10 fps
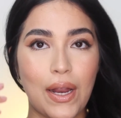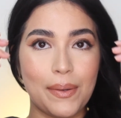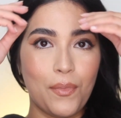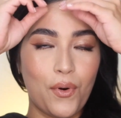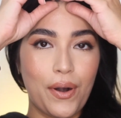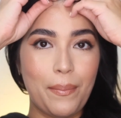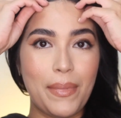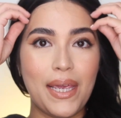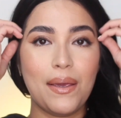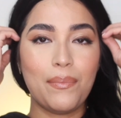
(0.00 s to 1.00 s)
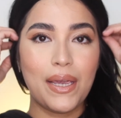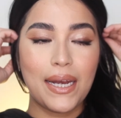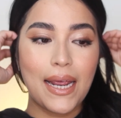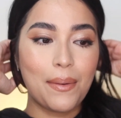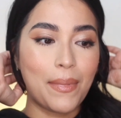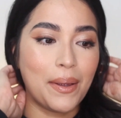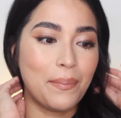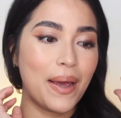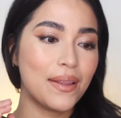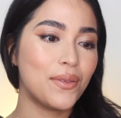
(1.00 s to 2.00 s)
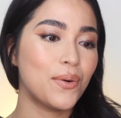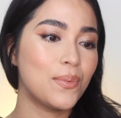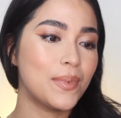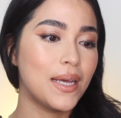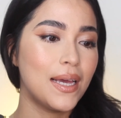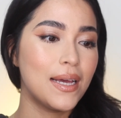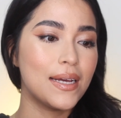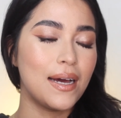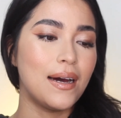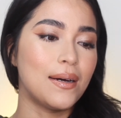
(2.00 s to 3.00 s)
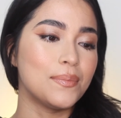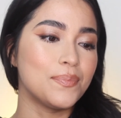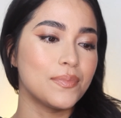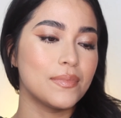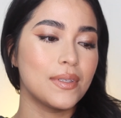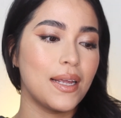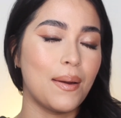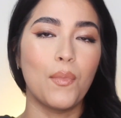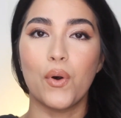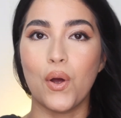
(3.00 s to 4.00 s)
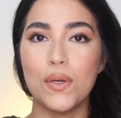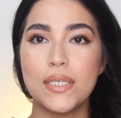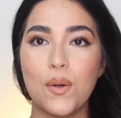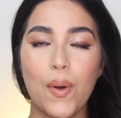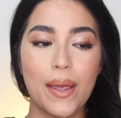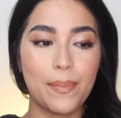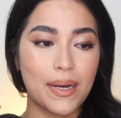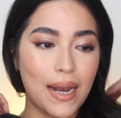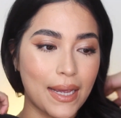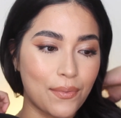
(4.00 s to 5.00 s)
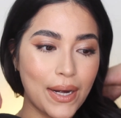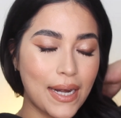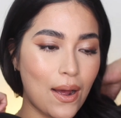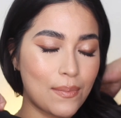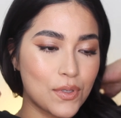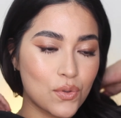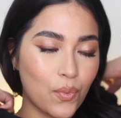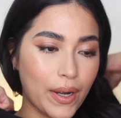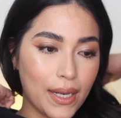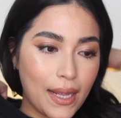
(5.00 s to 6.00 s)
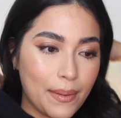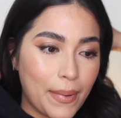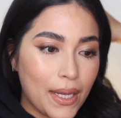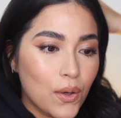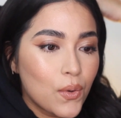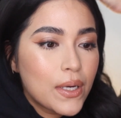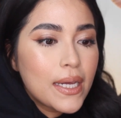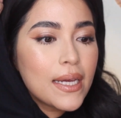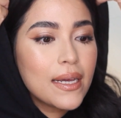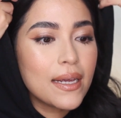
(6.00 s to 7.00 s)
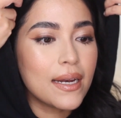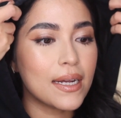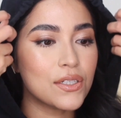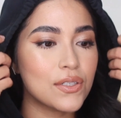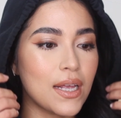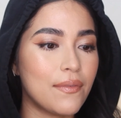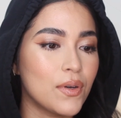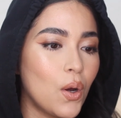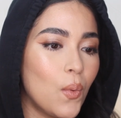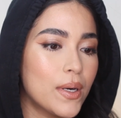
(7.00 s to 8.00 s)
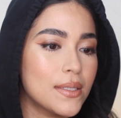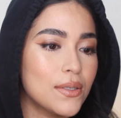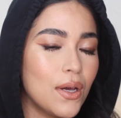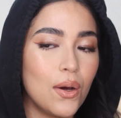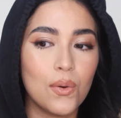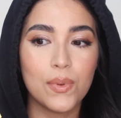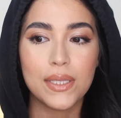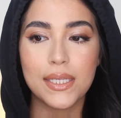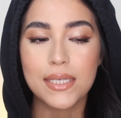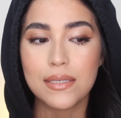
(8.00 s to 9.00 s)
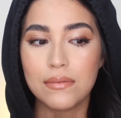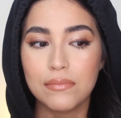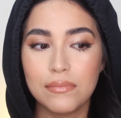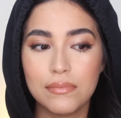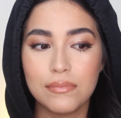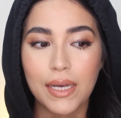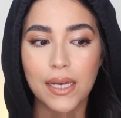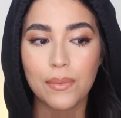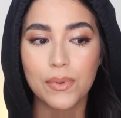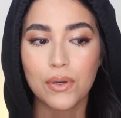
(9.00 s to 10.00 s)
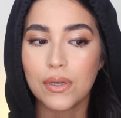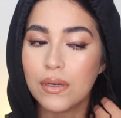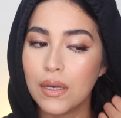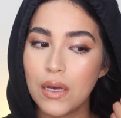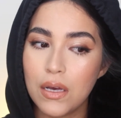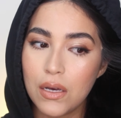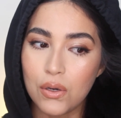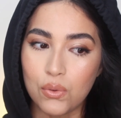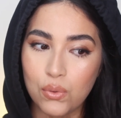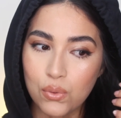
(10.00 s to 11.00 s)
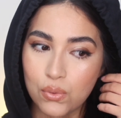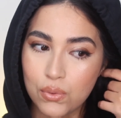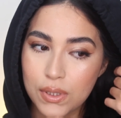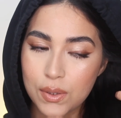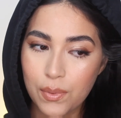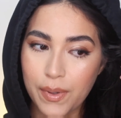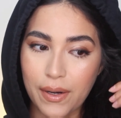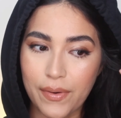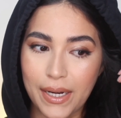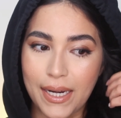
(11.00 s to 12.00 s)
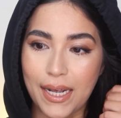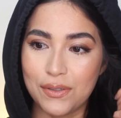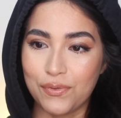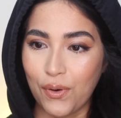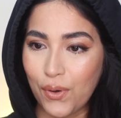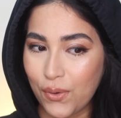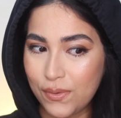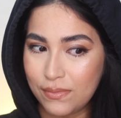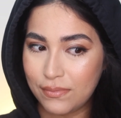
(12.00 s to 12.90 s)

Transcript: like more me being in my bedroom in a more cozy way. But like right now I'm just wearing like my hoodie and I just have nowhere to go with this makeup look. Ooh, this would be a really nice photo.